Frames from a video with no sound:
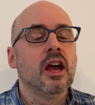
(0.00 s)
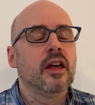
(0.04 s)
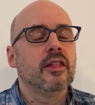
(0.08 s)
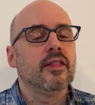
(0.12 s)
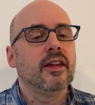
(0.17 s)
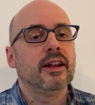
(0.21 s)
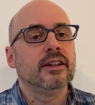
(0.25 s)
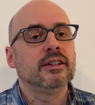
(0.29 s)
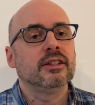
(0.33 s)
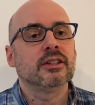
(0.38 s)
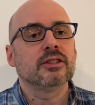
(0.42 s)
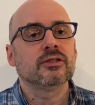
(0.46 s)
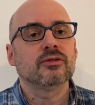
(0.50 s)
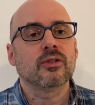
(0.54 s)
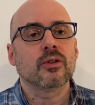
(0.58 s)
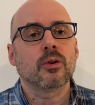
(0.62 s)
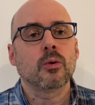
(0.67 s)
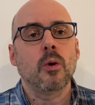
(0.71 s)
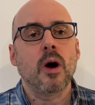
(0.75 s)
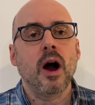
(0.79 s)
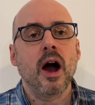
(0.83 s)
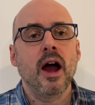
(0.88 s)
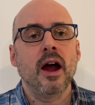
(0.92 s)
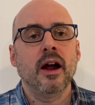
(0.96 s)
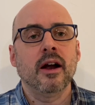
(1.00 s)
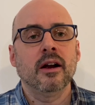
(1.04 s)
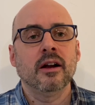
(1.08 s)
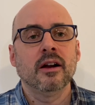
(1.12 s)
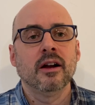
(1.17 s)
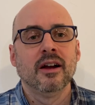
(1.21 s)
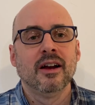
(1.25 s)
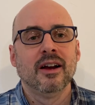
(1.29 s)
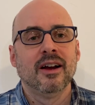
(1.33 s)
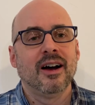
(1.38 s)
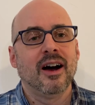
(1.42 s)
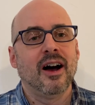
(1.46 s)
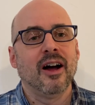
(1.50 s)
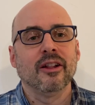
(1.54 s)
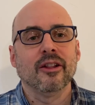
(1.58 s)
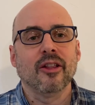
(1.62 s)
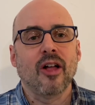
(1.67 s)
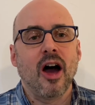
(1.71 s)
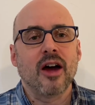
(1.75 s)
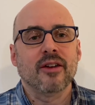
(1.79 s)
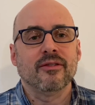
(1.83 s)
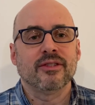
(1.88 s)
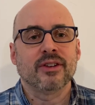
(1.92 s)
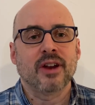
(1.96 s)
They just require a
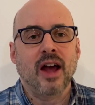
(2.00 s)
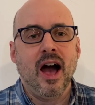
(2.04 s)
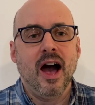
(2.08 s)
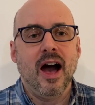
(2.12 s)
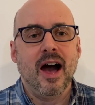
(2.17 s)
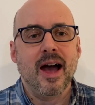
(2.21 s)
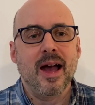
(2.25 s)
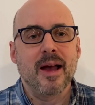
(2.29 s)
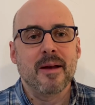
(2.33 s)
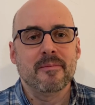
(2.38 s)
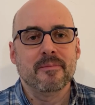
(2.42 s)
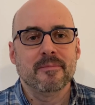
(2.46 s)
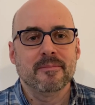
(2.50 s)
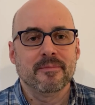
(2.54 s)
lot of time.